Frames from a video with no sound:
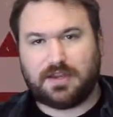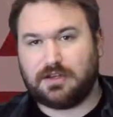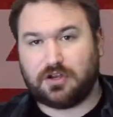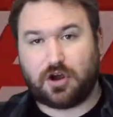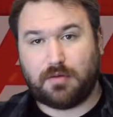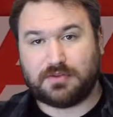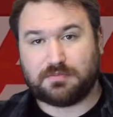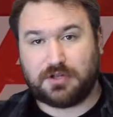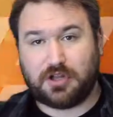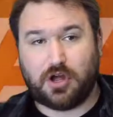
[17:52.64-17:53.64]
it in the
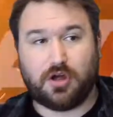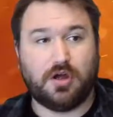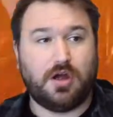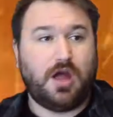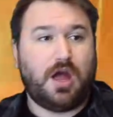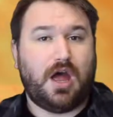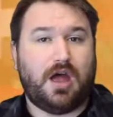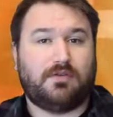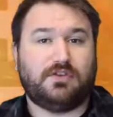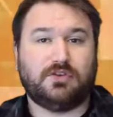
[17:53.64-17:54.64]
comments below.
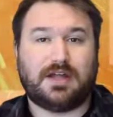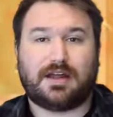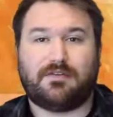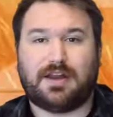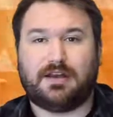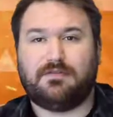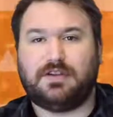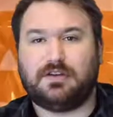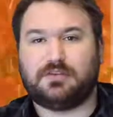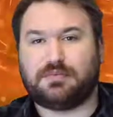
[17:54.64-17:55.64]
If you do like our
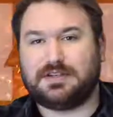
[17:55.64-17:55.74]
videos,